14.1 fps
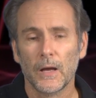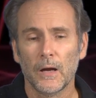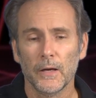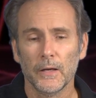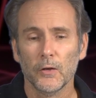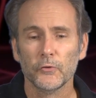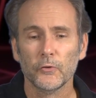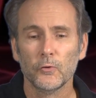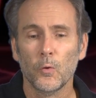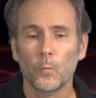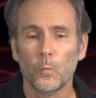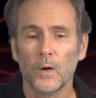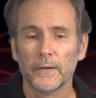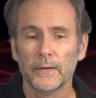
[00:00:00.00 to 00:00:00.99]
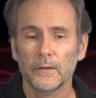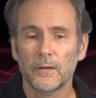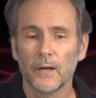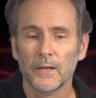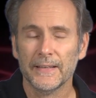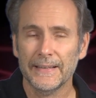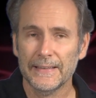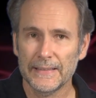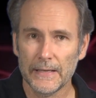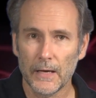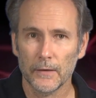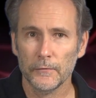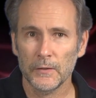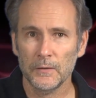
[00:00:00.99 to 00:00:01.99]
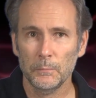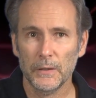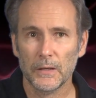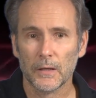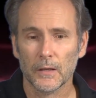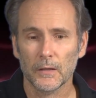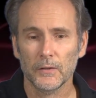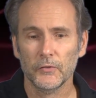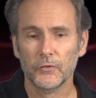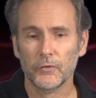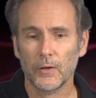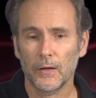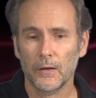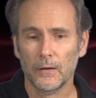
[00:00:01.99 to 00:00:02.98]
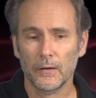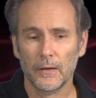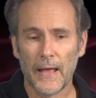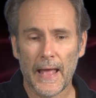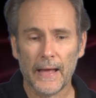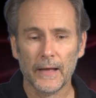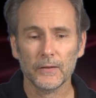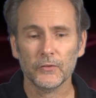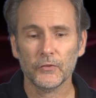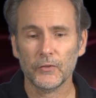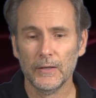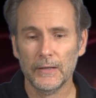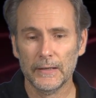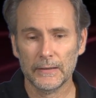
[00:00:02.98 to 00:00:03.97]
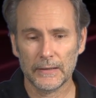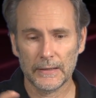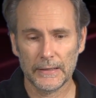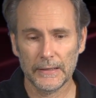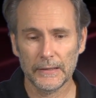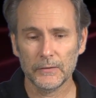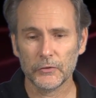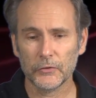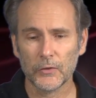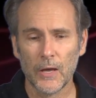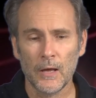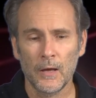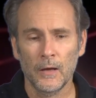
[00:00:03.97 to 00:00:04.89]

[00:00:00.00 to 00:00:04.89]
I also don't want it done in the oven because uh, as it heats,